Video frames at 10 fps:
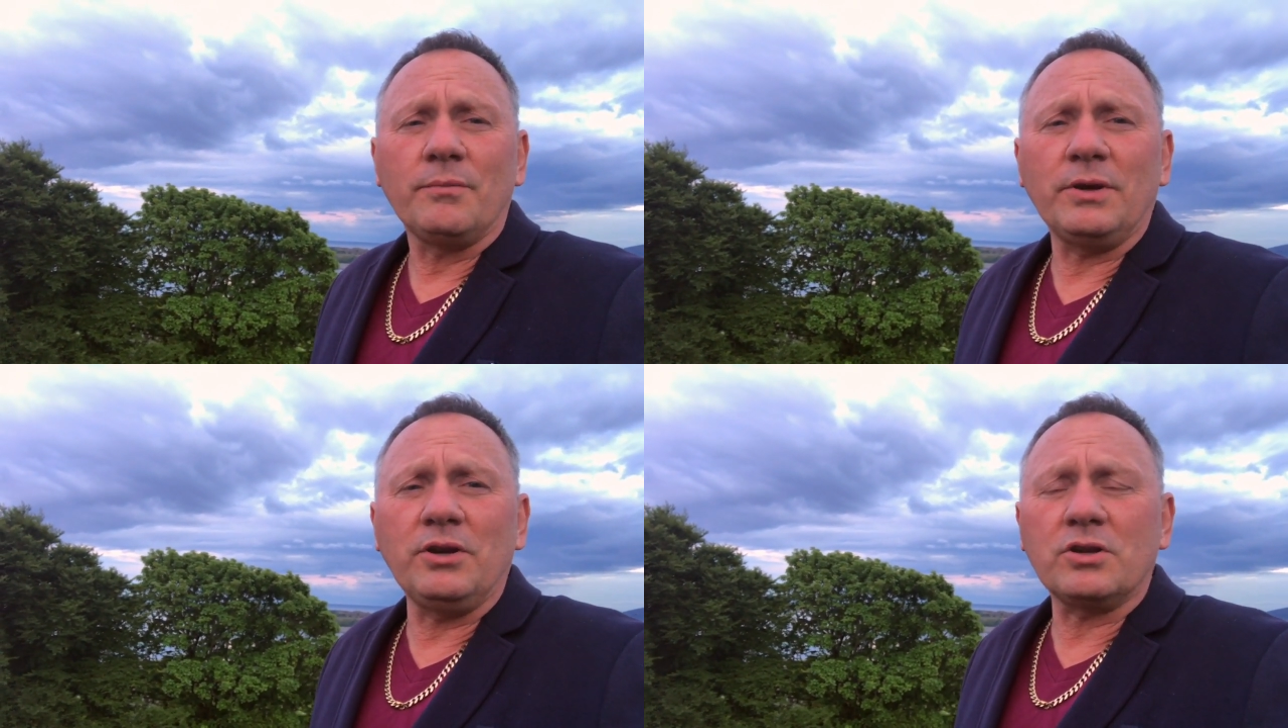
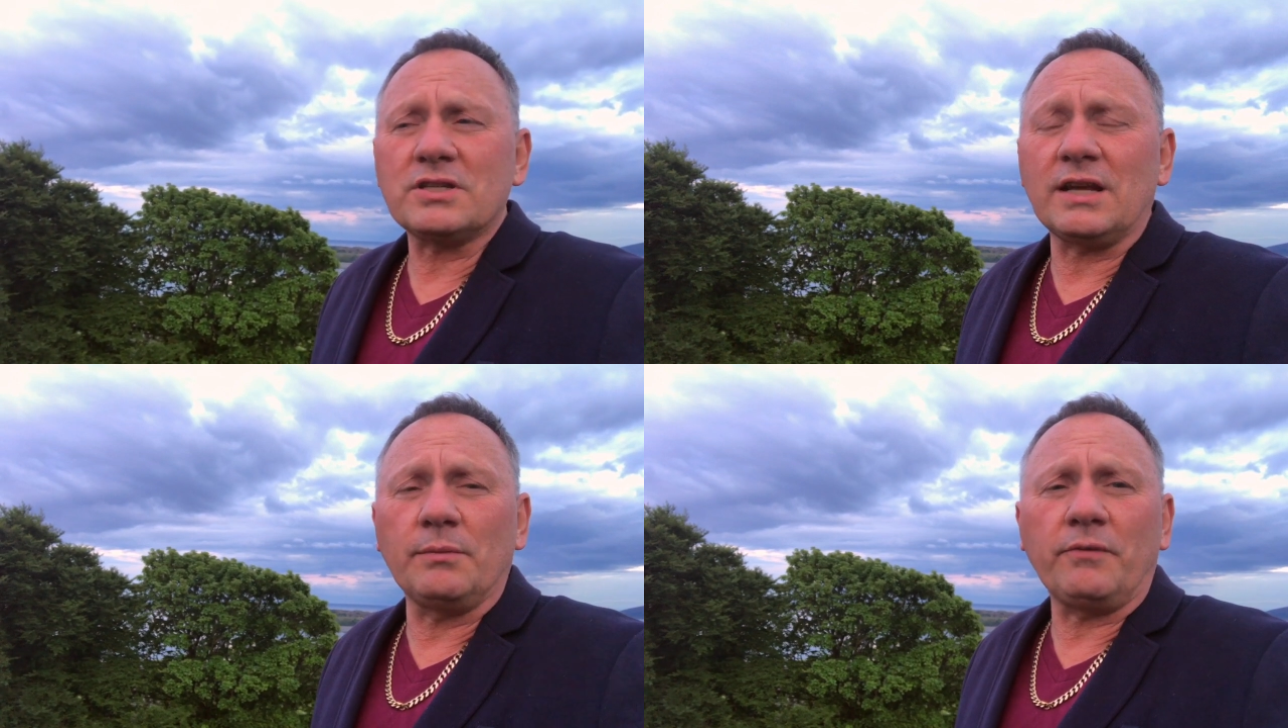but you can
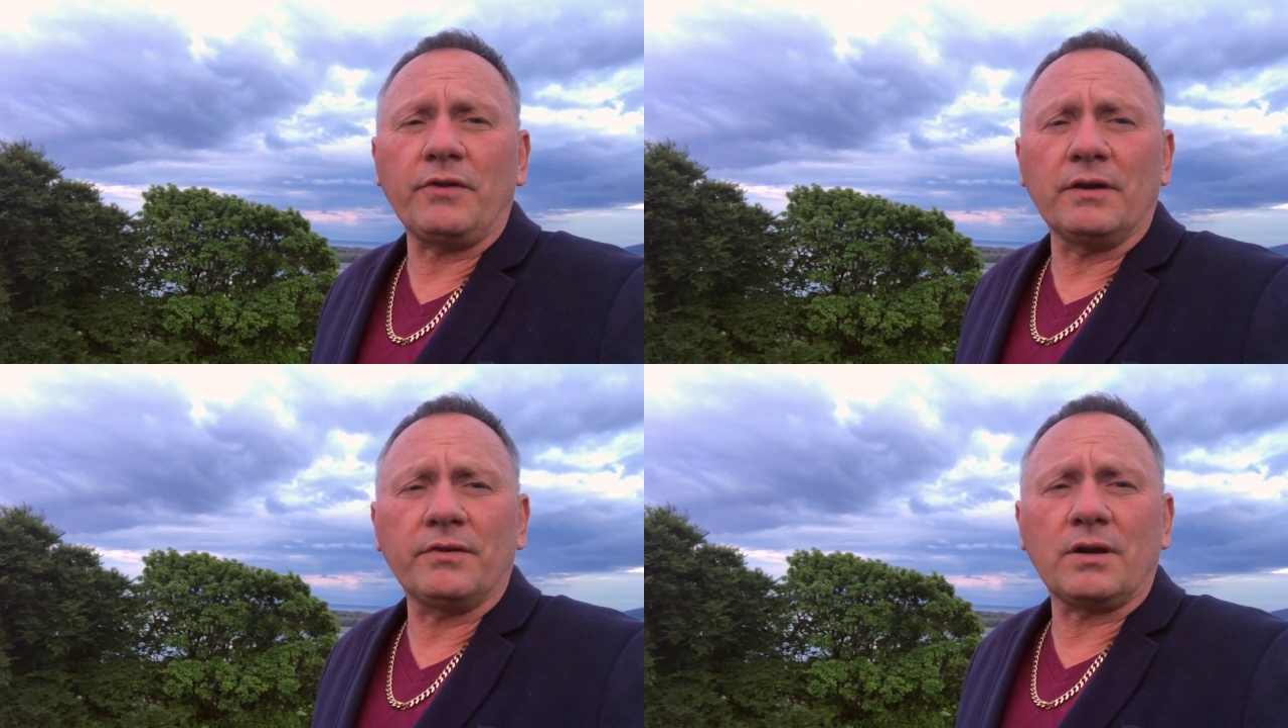set them in
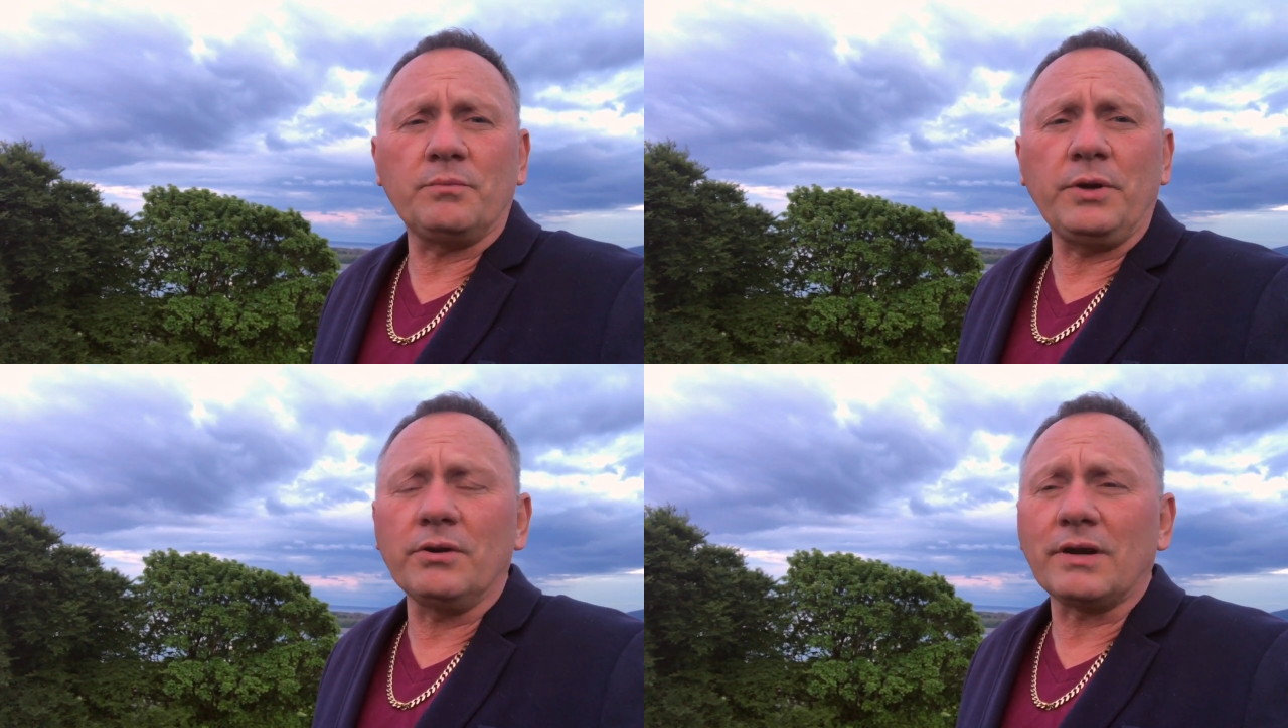front of a
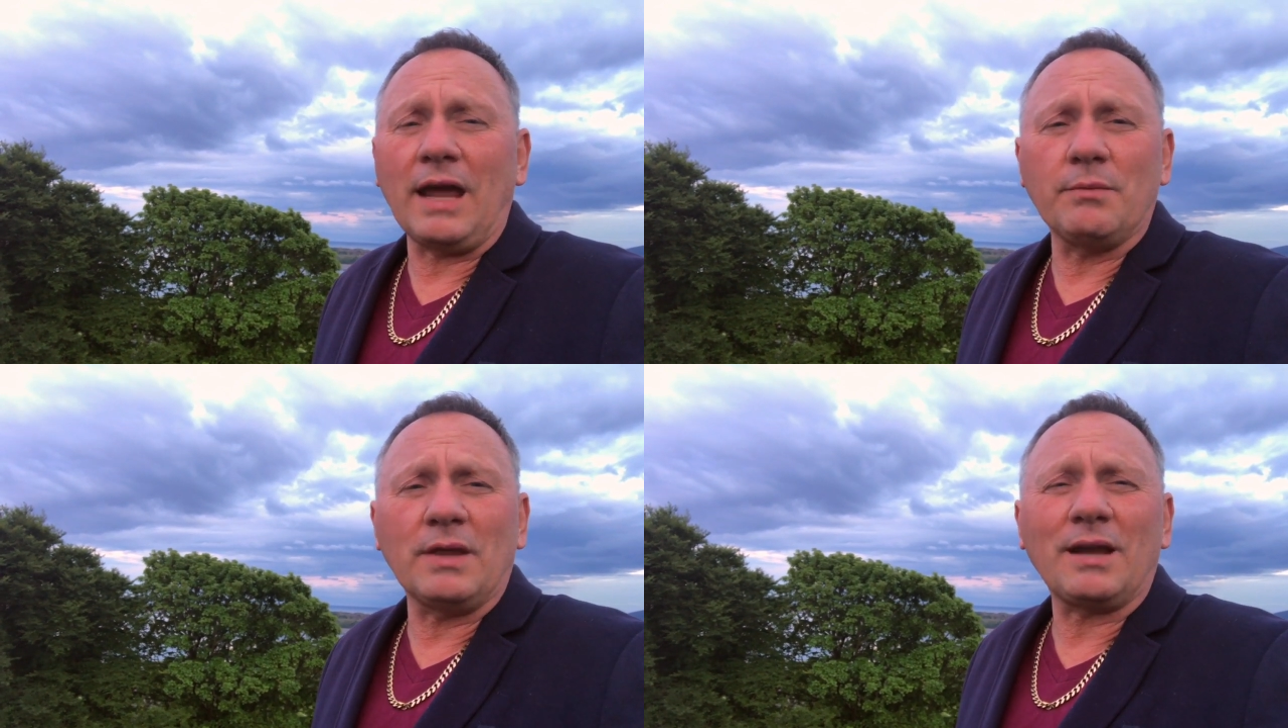computer
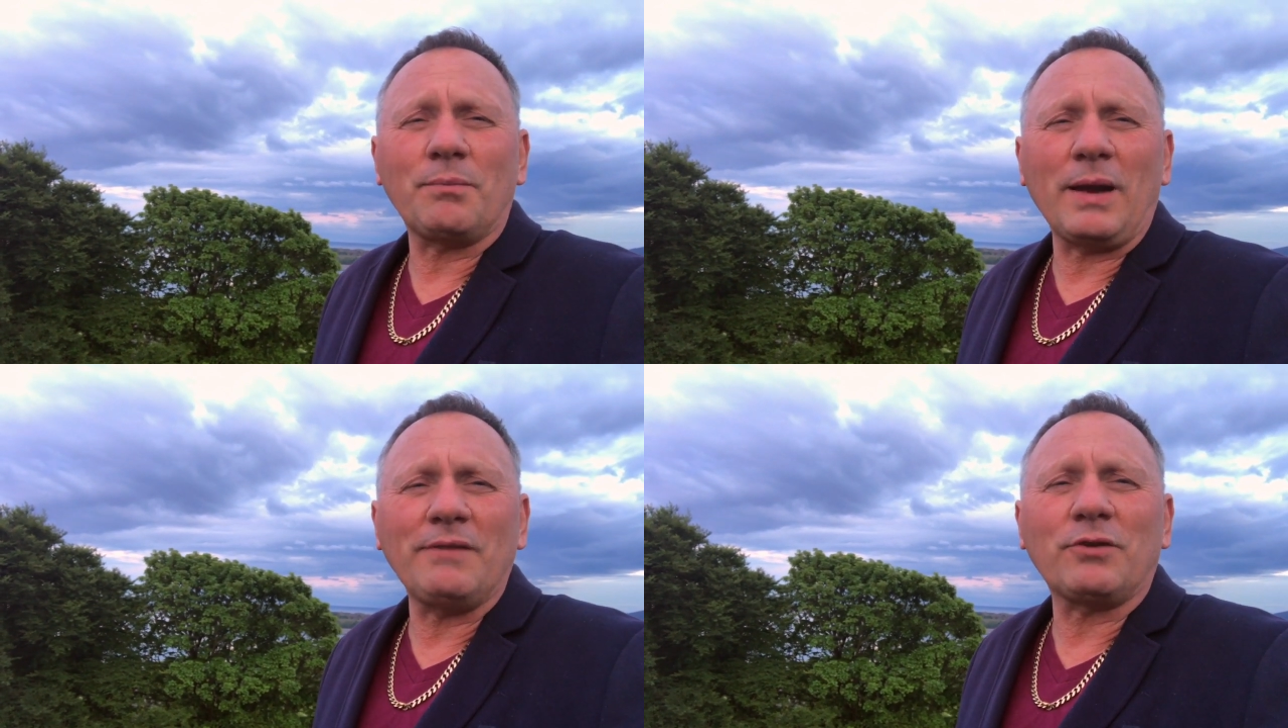game and they can
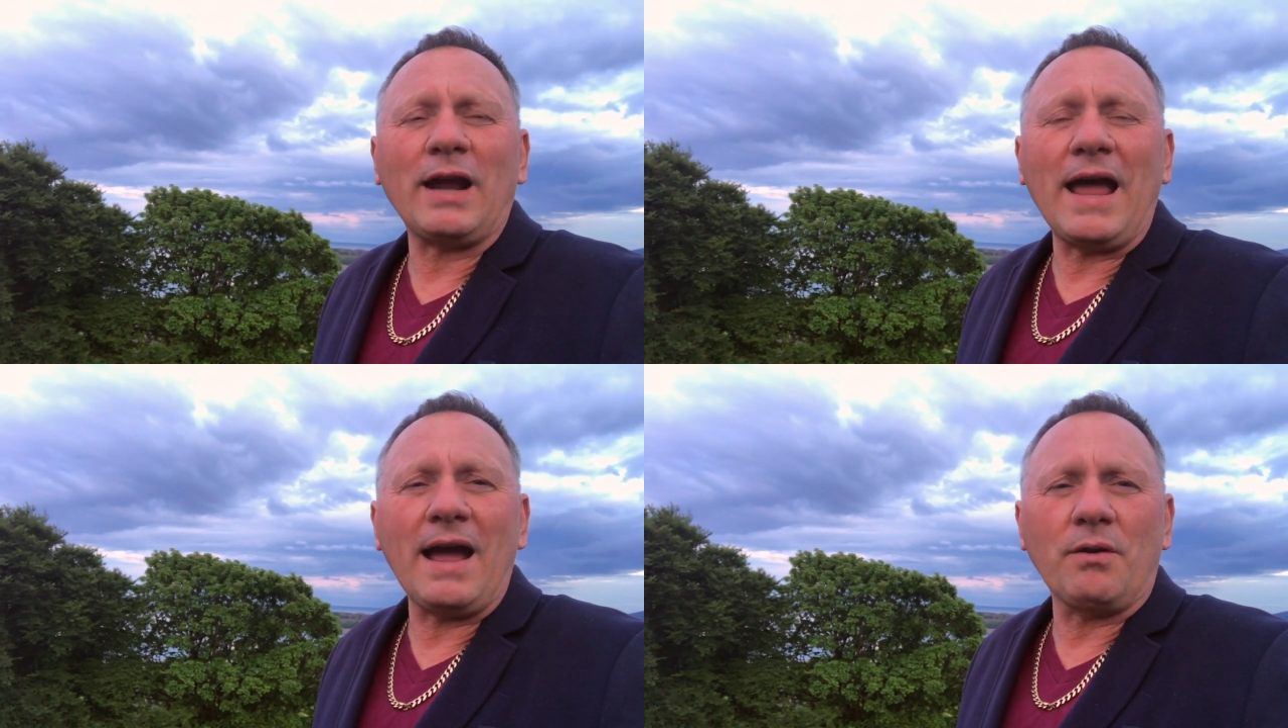play for
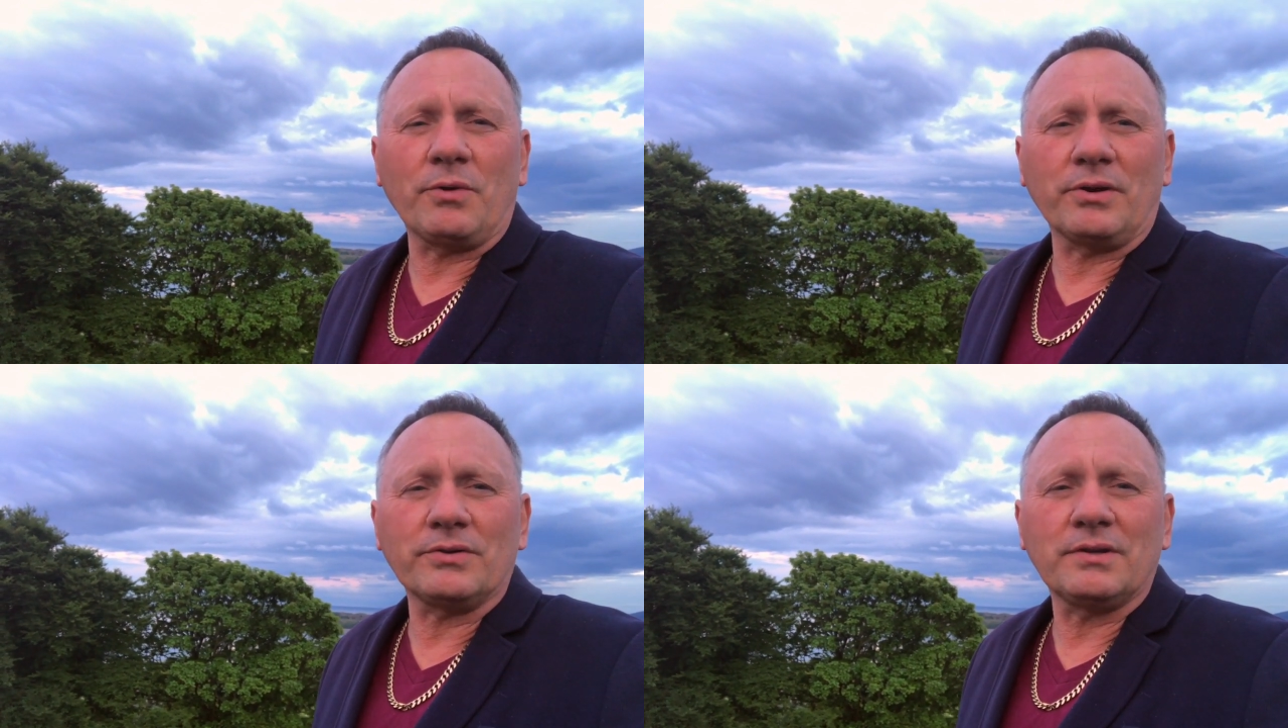
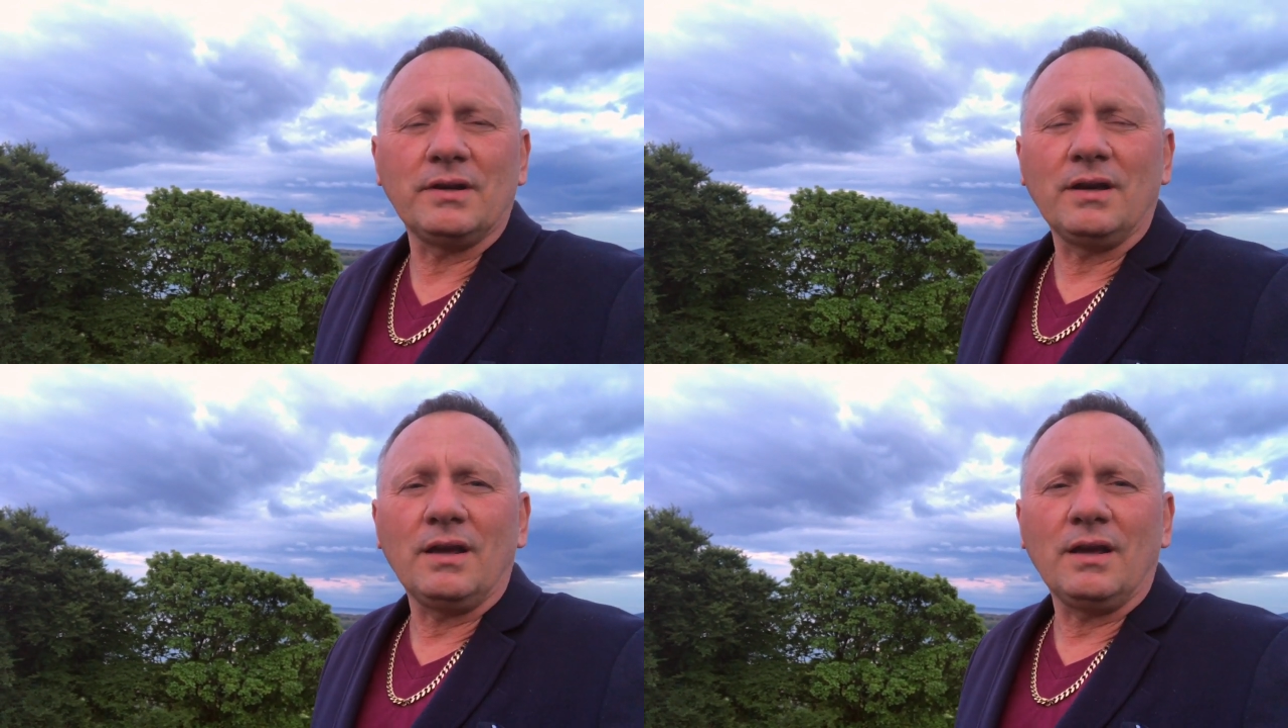hours.